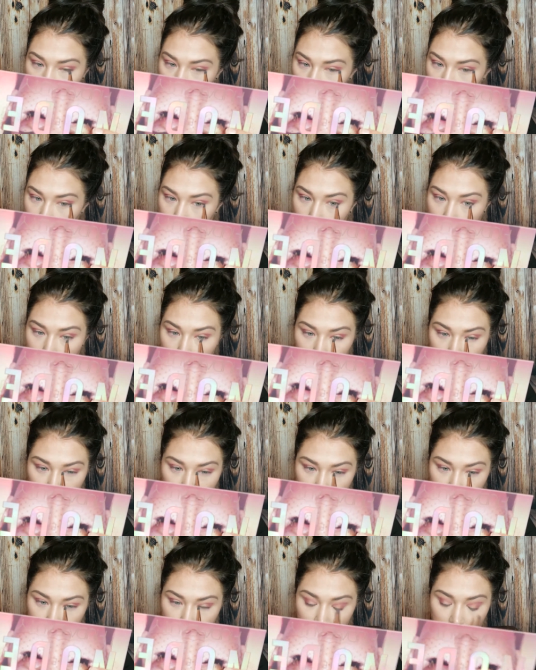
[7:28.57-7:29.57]
And
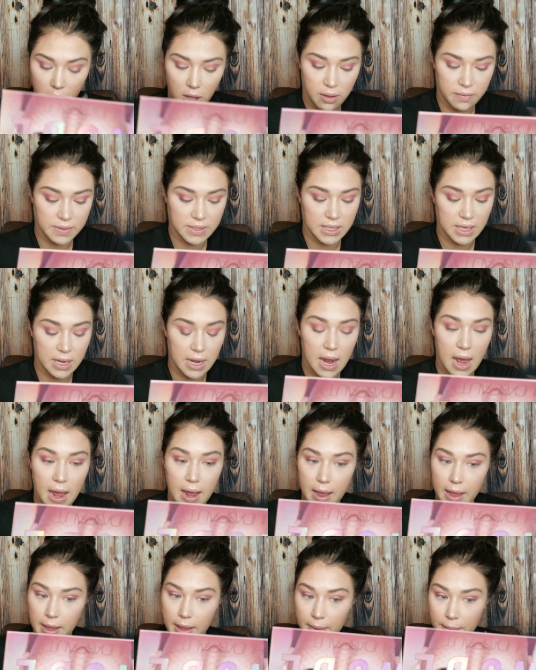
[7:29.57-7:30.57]
I'm sure y'all have seen,
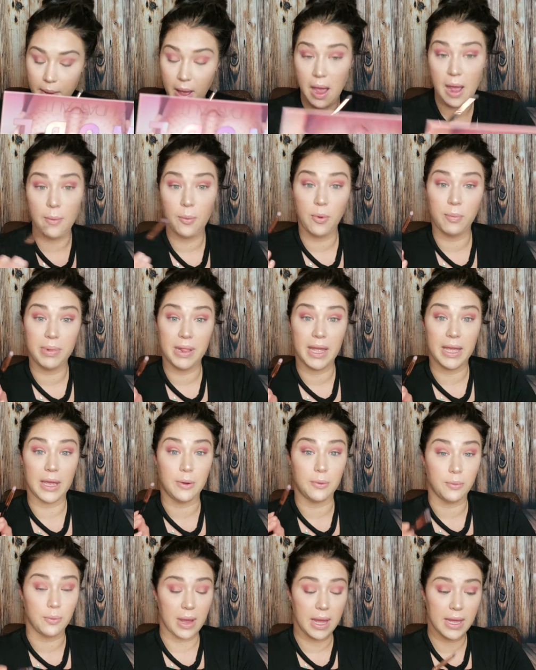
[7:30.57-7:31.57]
I, I will play
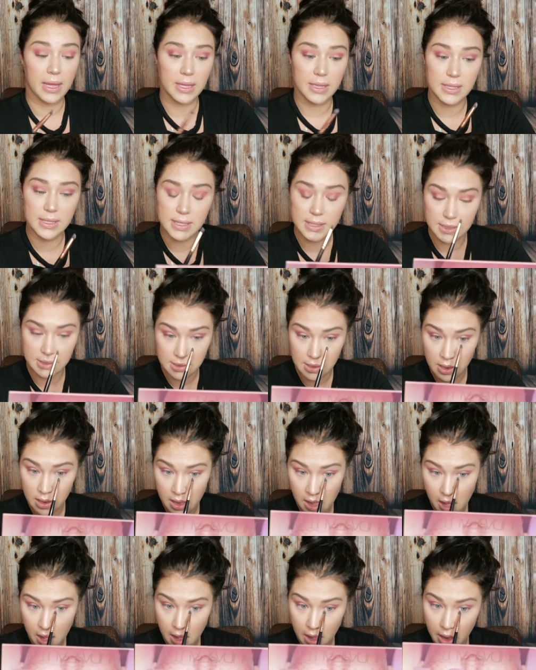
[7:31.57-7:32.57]
in reds,
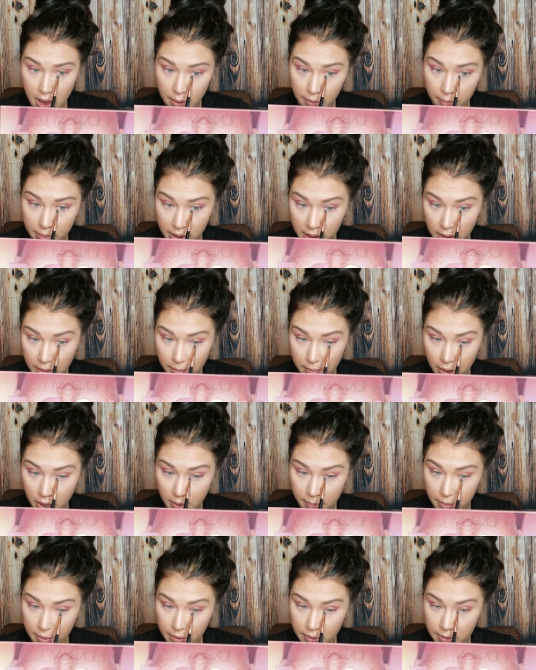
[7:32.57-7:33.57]
I would play in
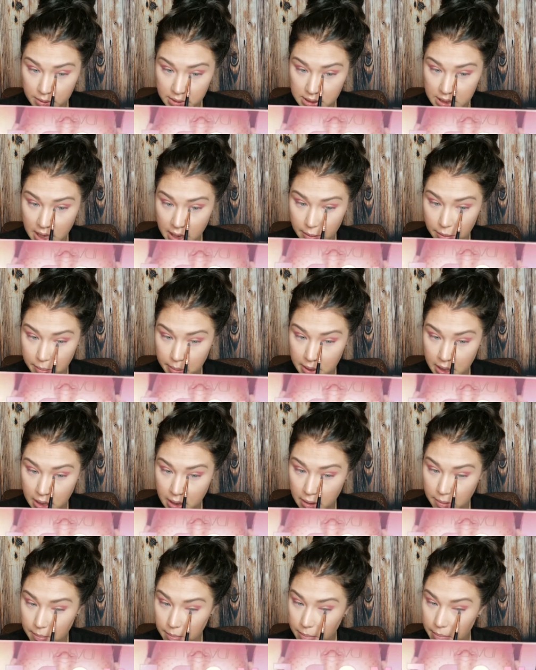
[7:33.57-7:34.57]
purples, I would
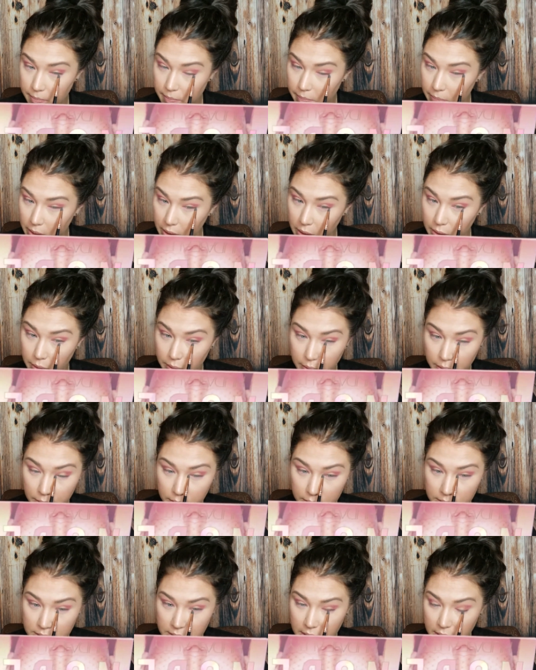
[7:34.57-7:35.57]
play in
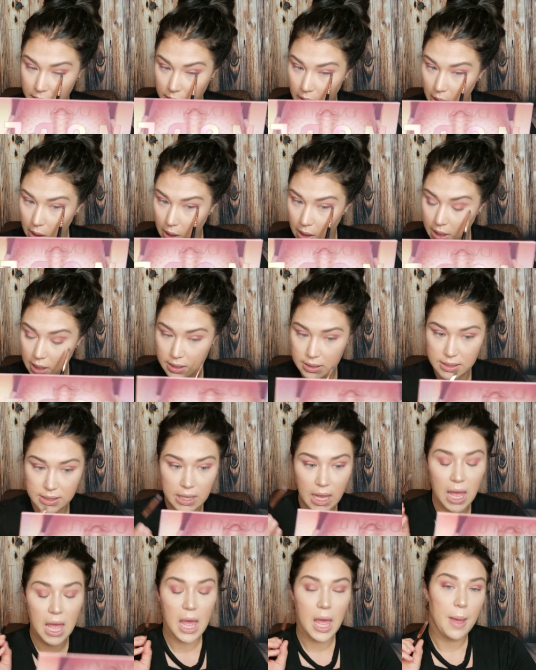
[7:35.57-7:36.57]
blues and greens,
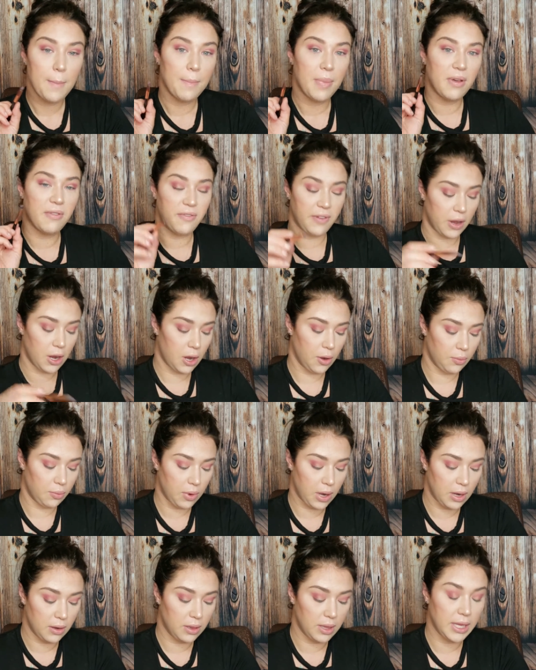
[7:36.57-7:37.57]
but very
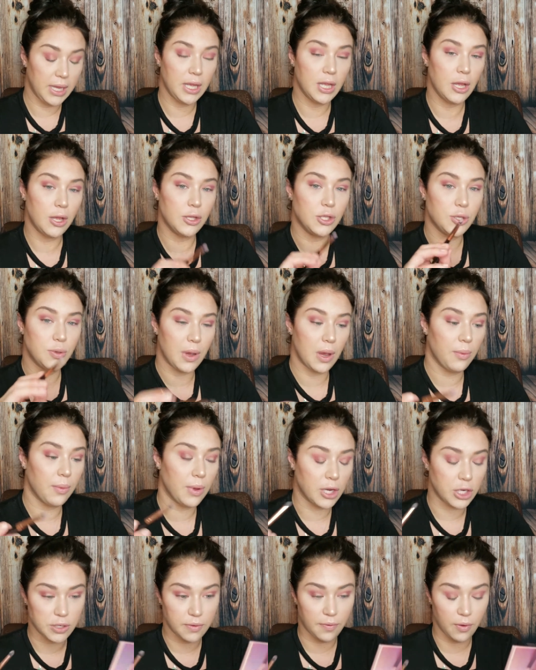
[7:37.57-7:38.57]
rarely do I
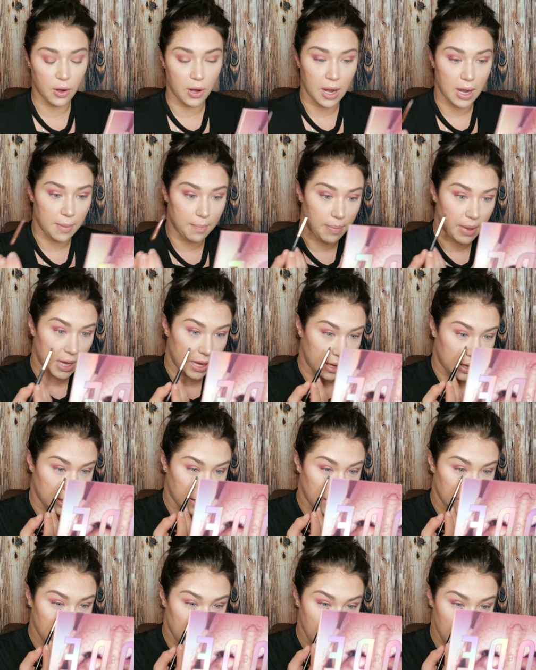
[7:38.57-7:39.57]
reach for a
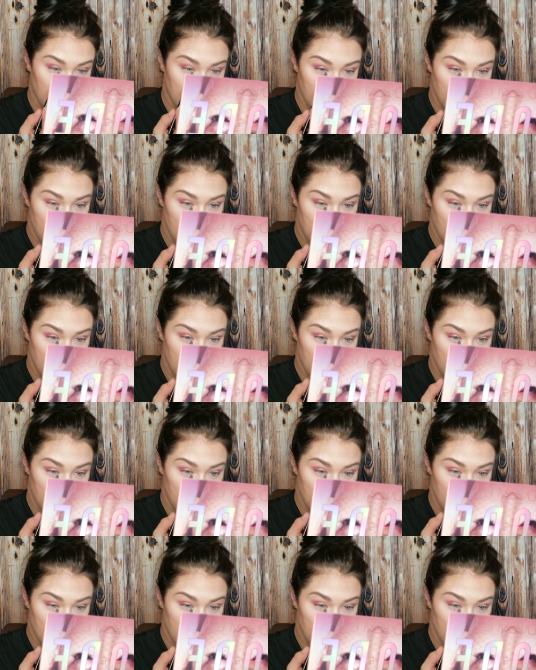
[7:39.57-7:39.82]
pink.